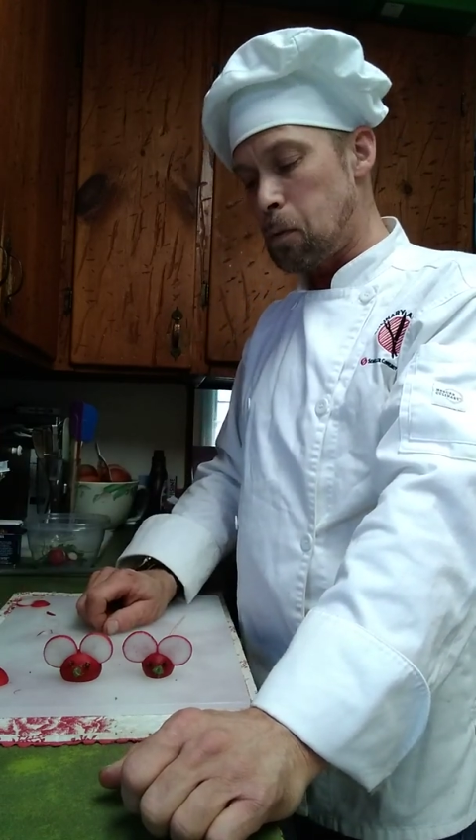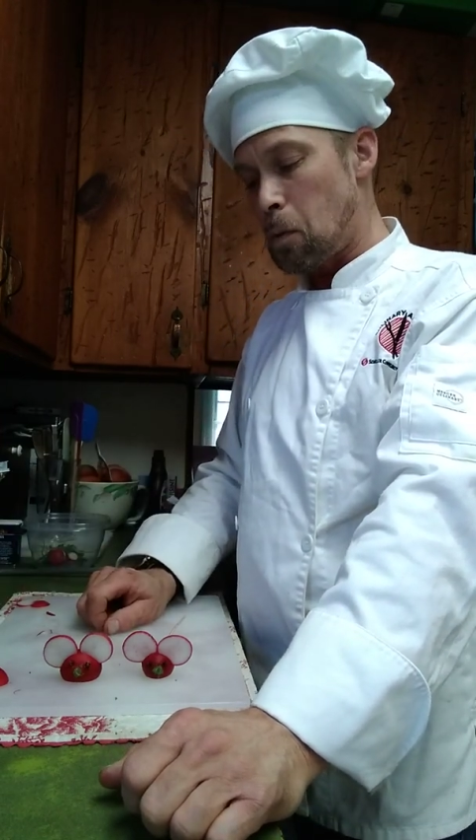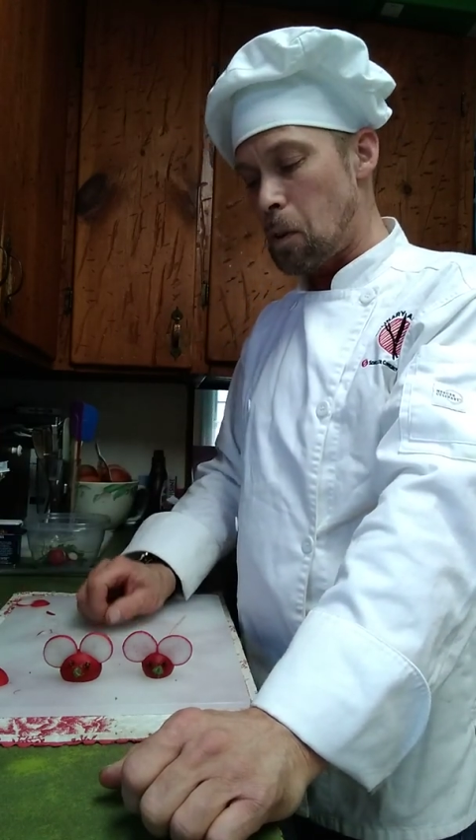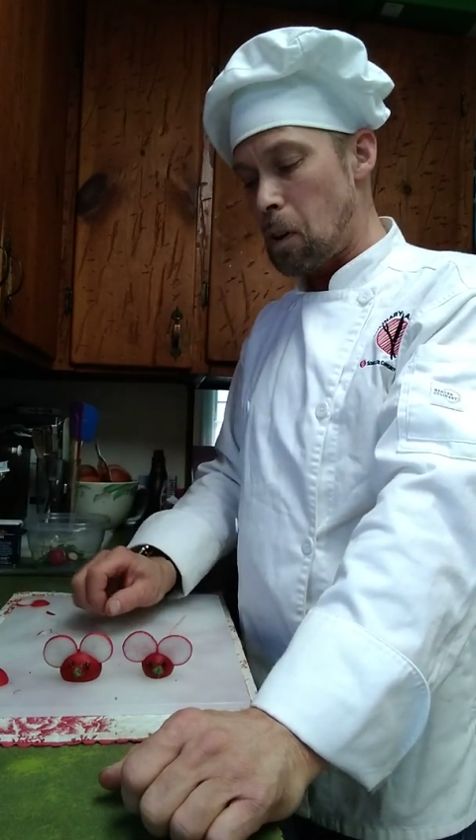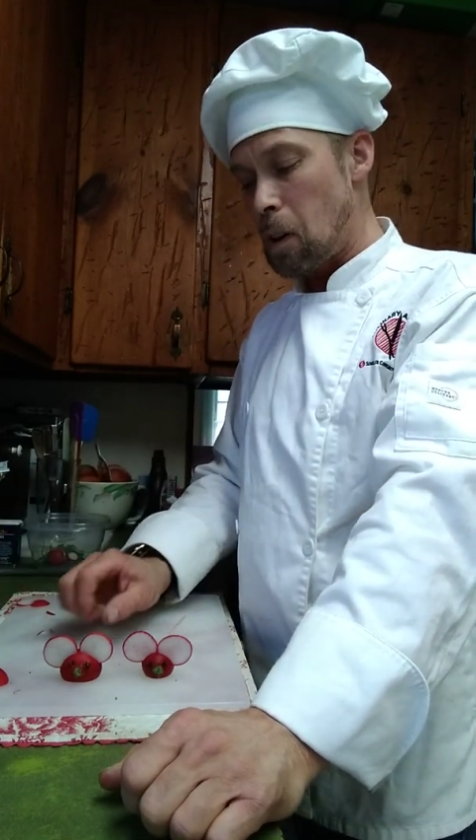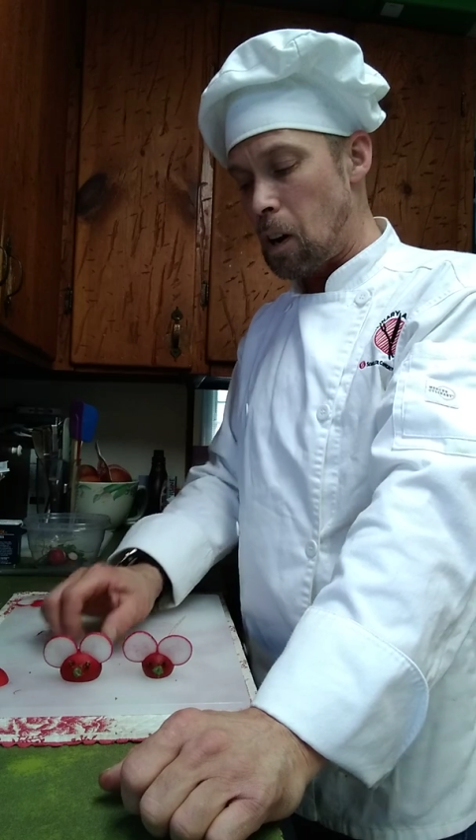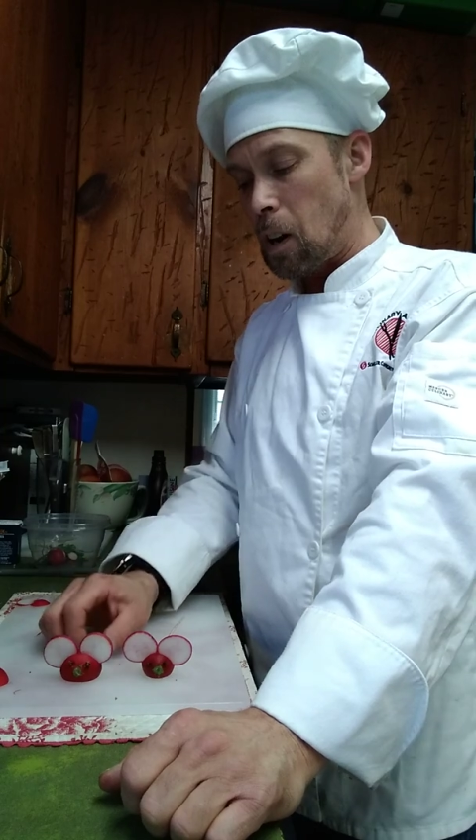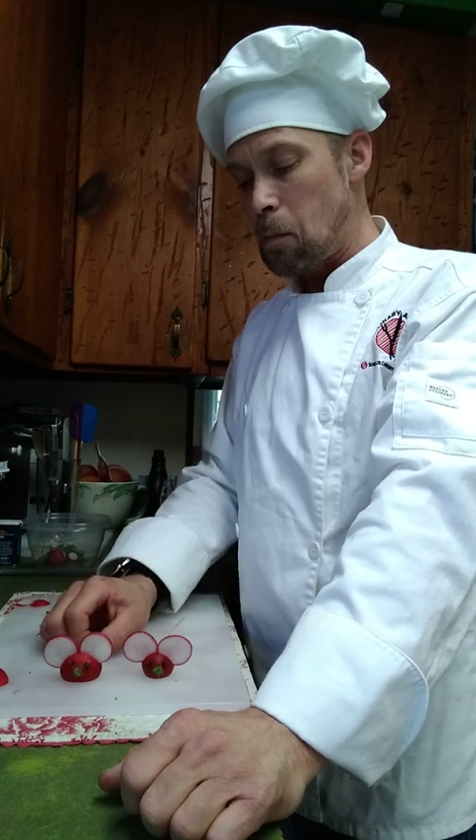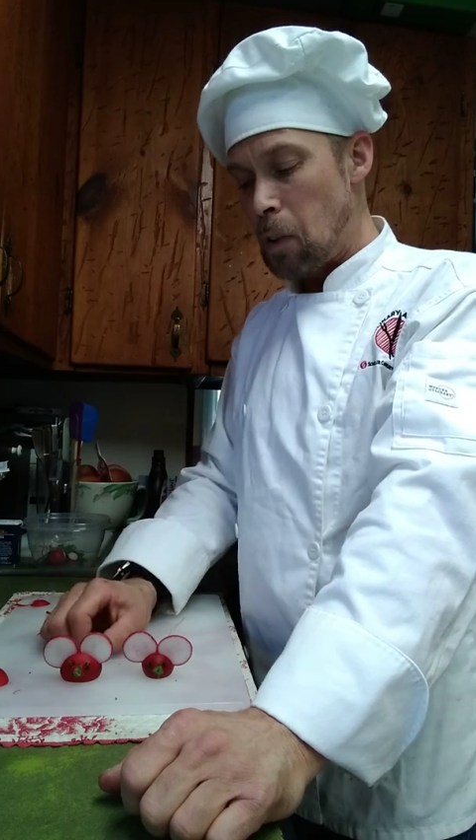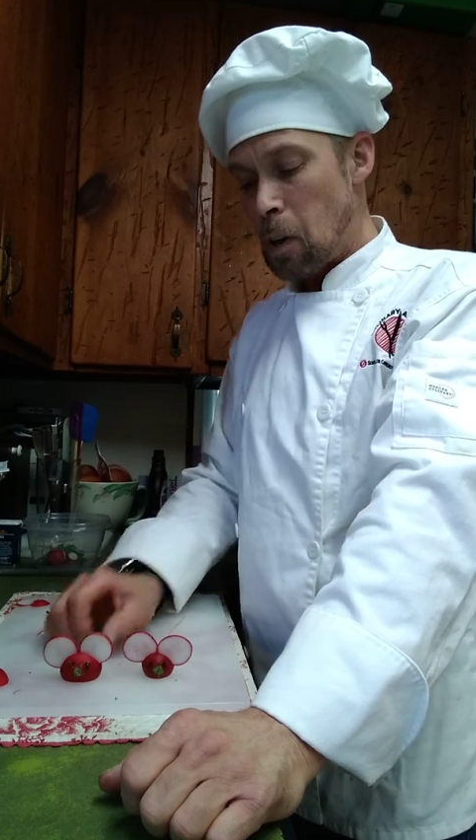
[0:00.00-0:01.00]

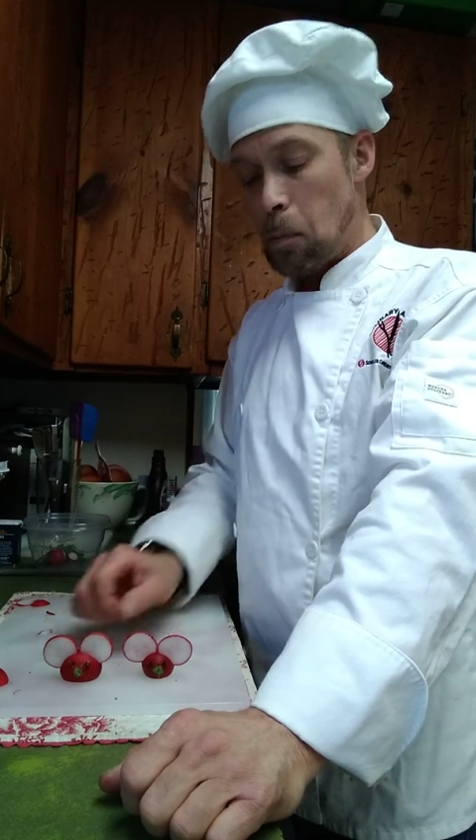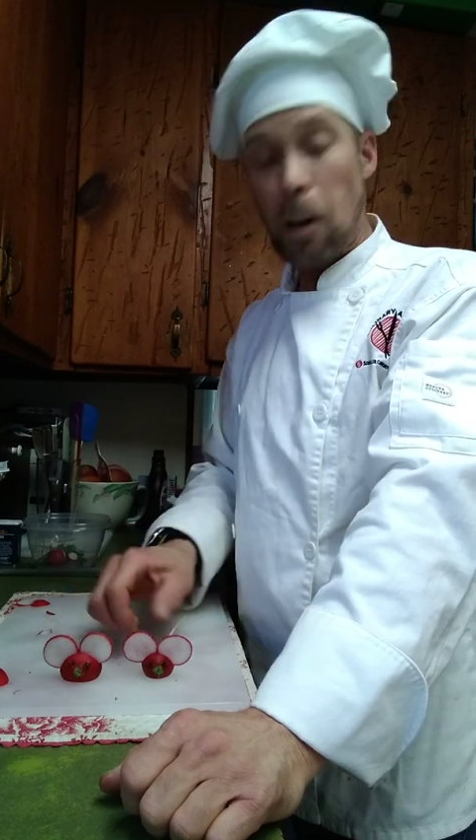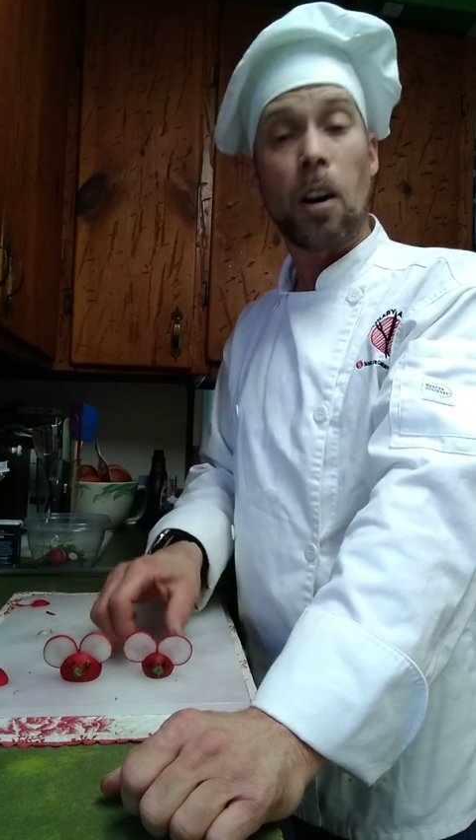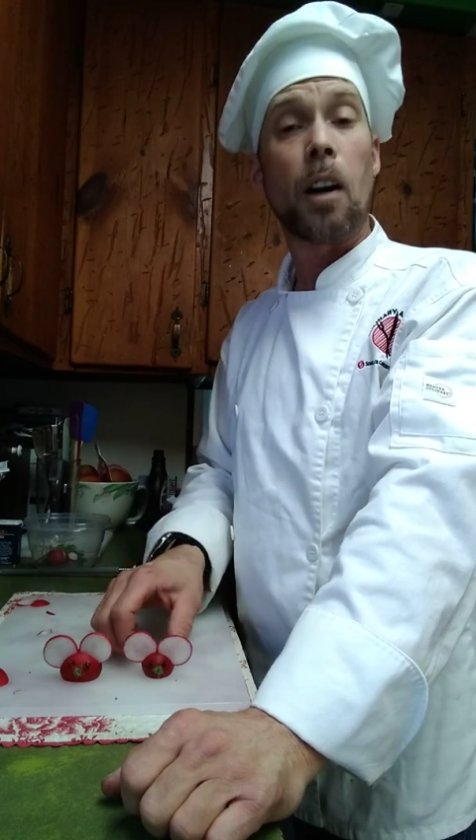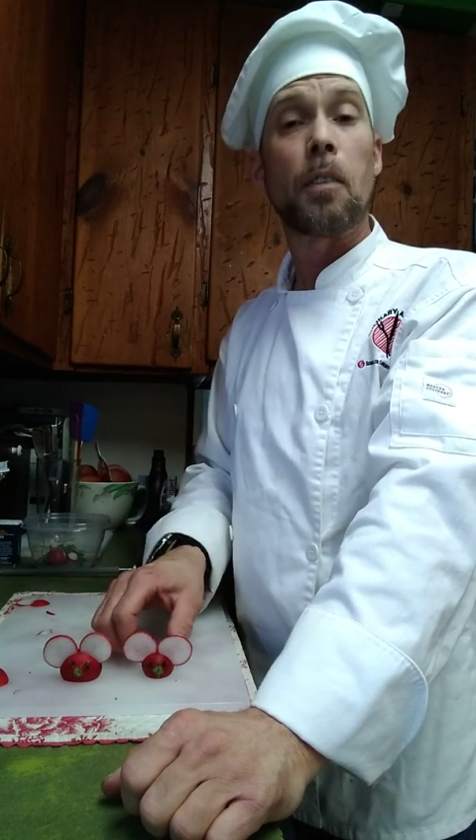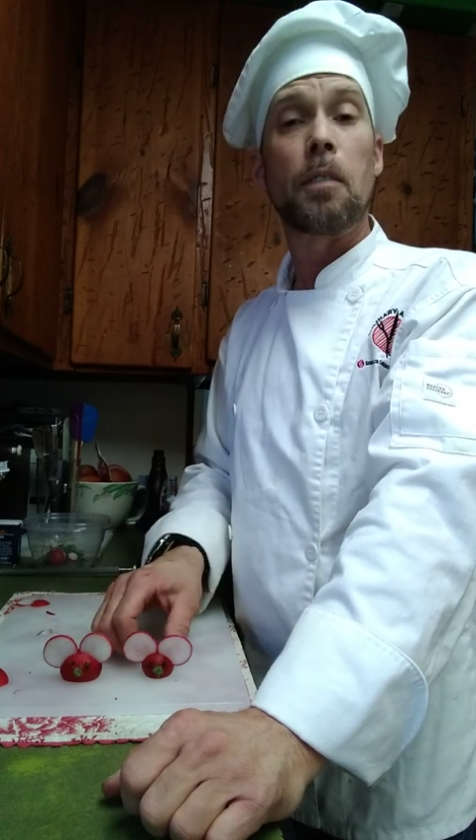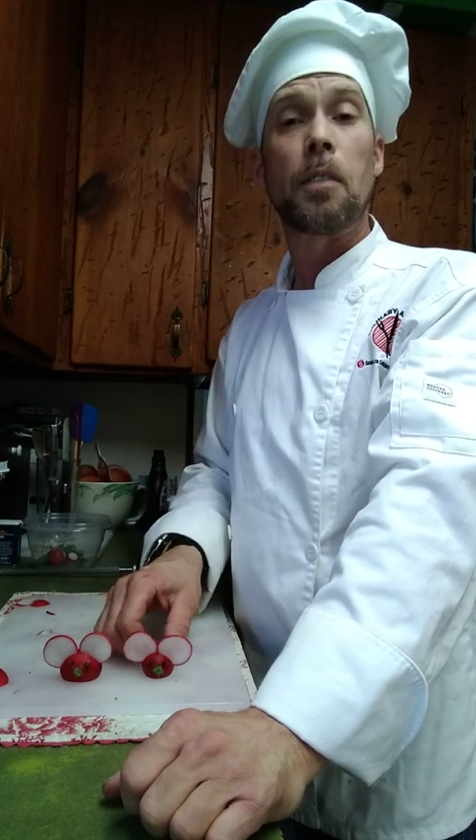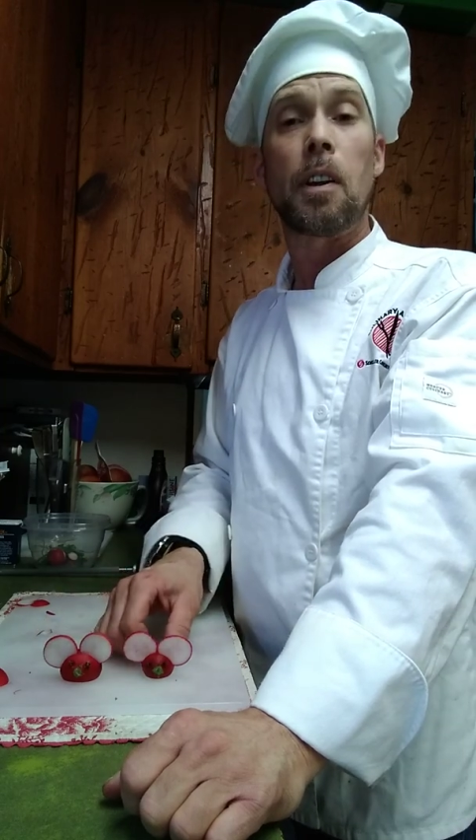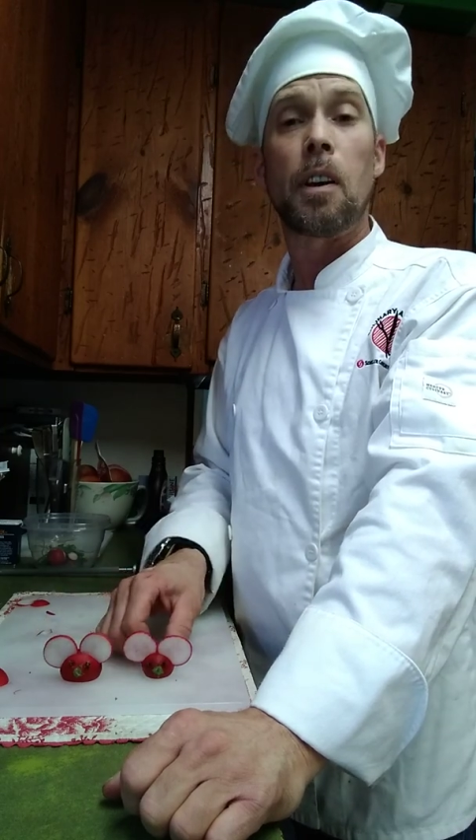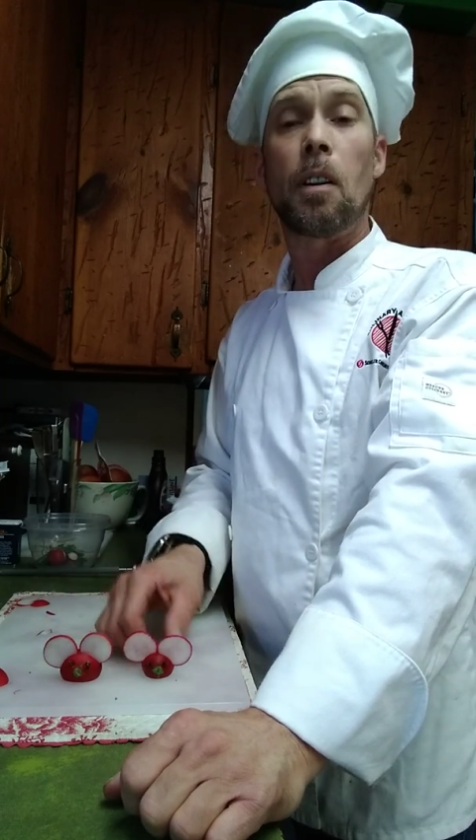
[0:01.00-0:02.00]
for my carving
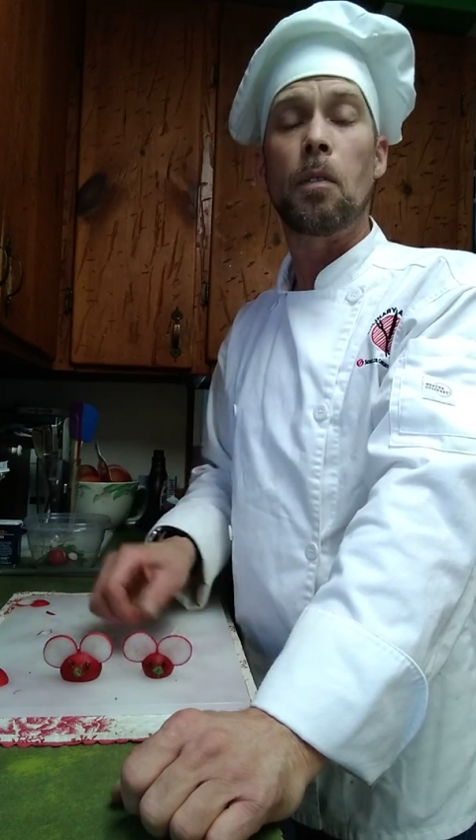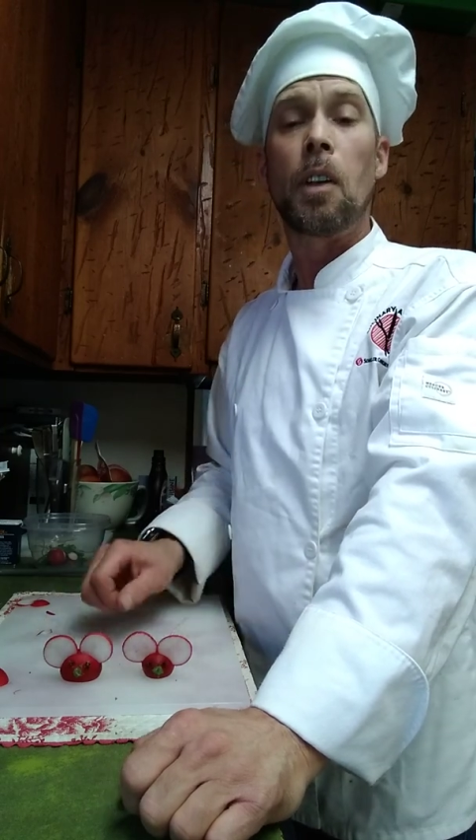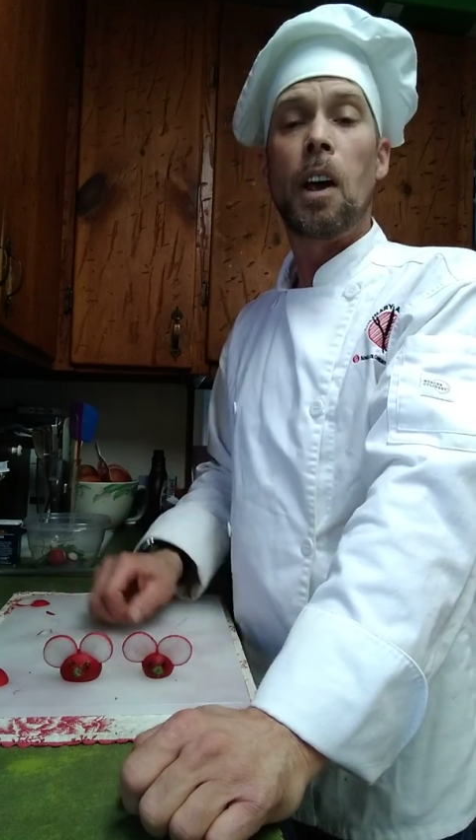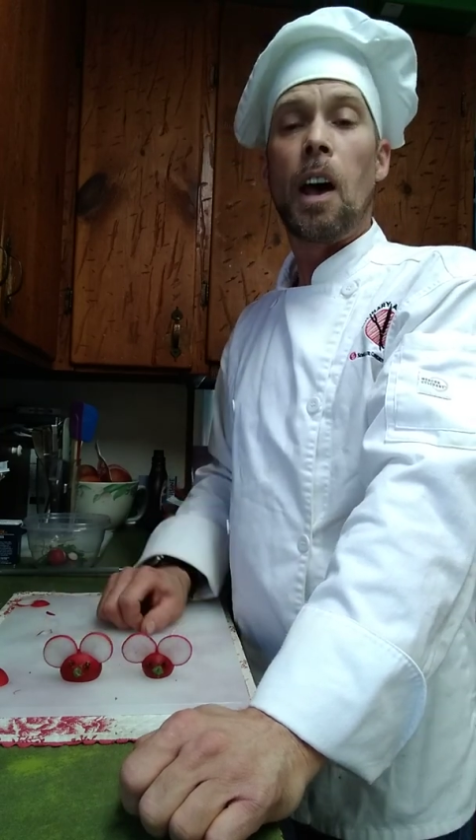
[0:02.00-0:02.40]
video,